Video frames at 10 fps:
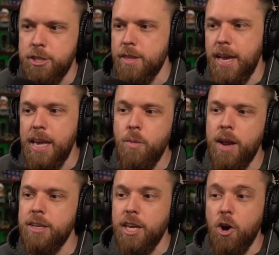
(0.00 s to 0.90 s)
So then he went
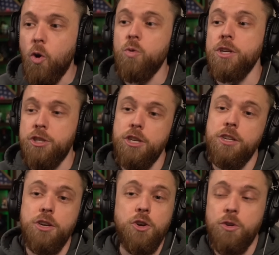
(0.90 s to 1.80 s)
and he's like, holy shit,
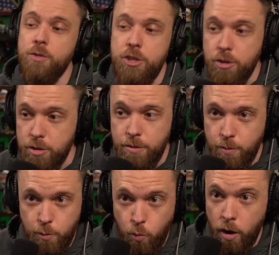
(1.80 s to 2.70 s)
dude, you're
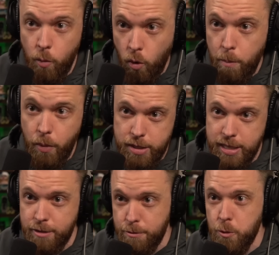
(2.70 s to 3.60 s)
running
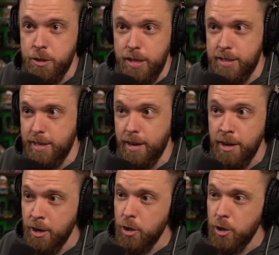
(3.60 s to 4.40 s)
1.6 volts in this thing.